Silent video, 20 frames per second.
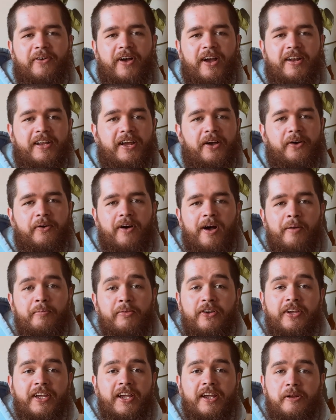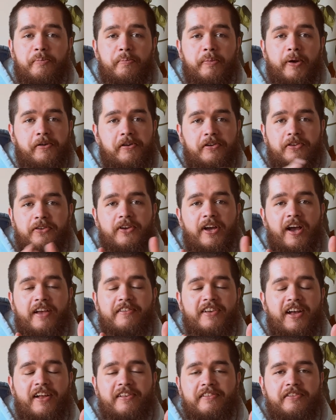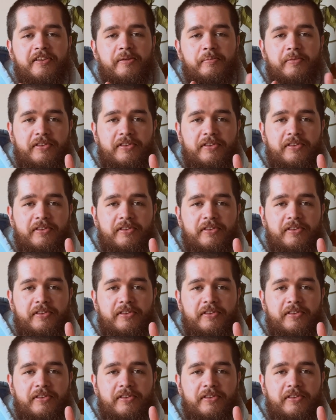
right now, I'm looking at a mirror, you guys can't see it,